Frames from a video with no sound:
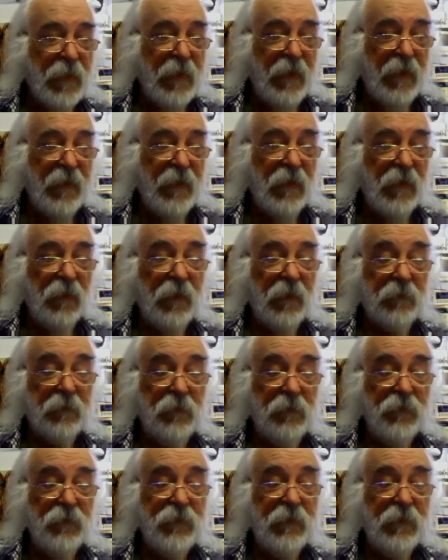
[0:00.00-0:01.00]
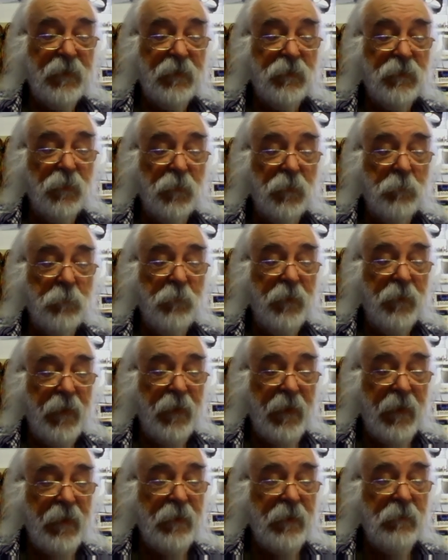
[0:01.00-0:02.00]
I like listening to them.
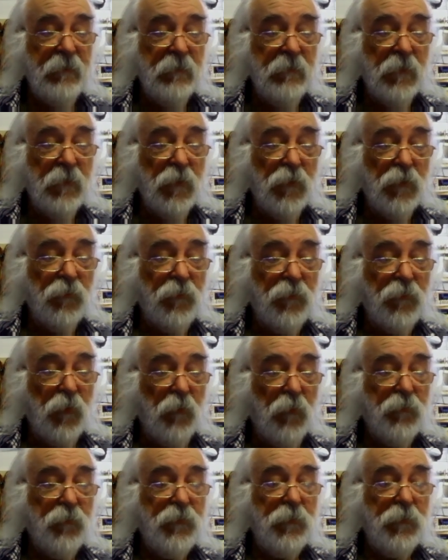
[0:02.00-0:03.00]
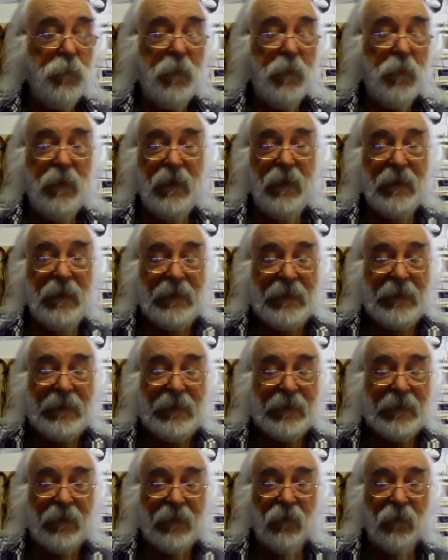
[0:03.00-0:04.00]
They don't do
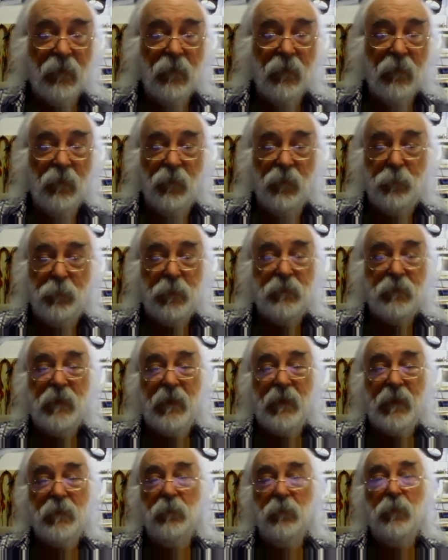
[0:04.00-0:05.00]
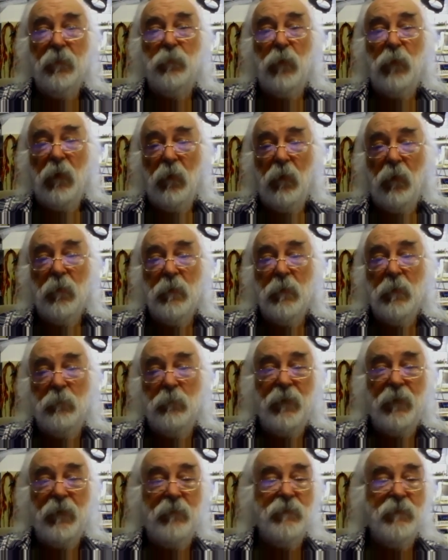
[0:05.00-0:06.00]
anything spectacularly well, but
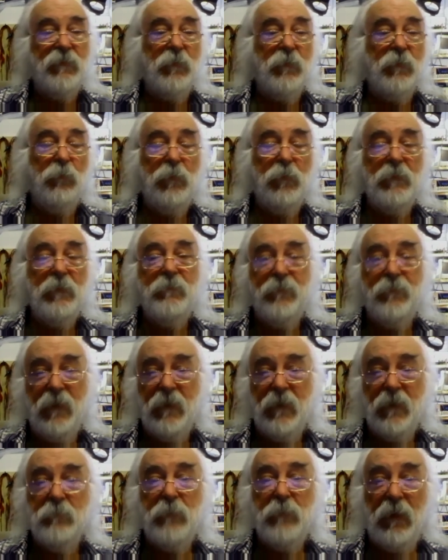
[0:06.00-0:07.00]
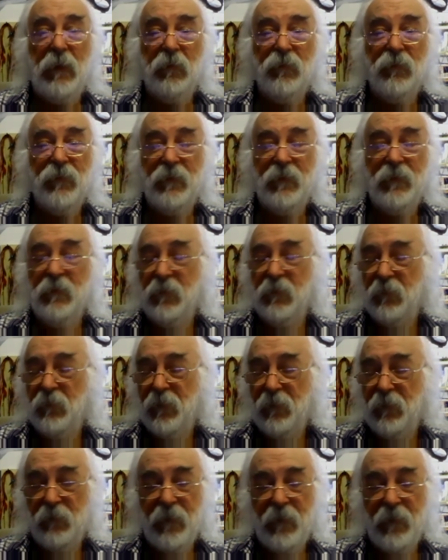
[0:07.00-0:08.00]
they have just a really fine balance.
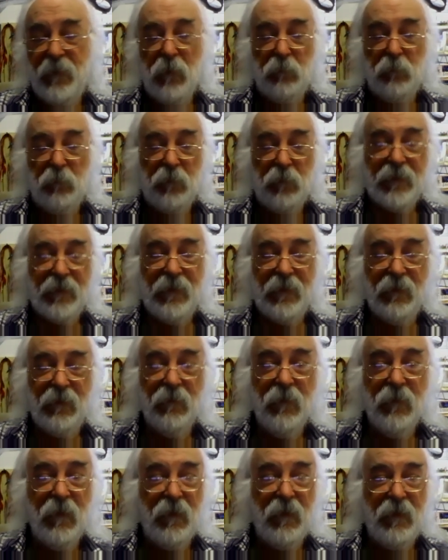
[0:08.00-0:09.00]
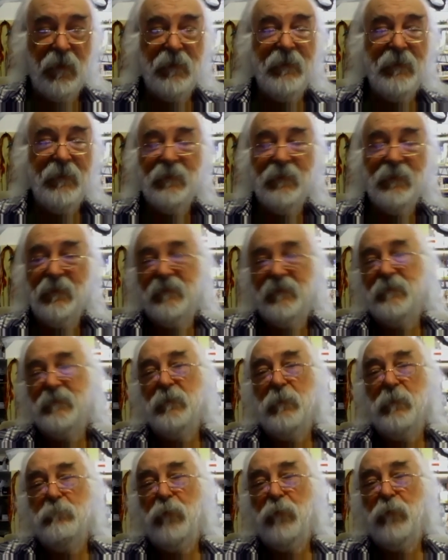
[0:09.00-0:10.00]
They are lacking anything
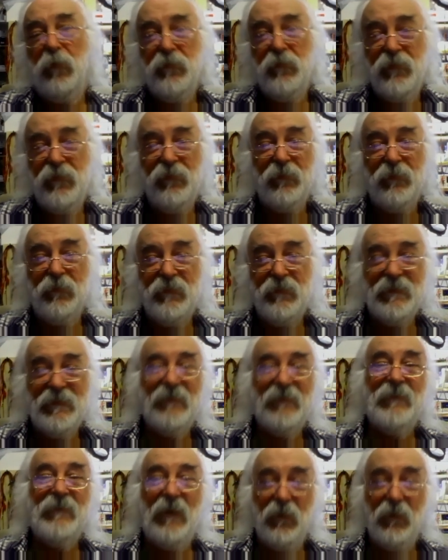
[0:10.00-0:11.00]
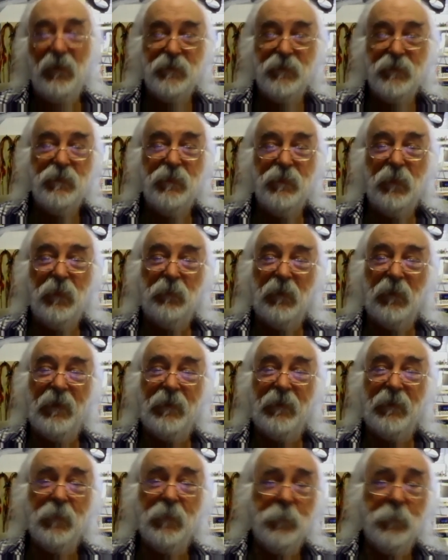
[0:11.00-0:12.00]
that bulges or sticks out that you don't like.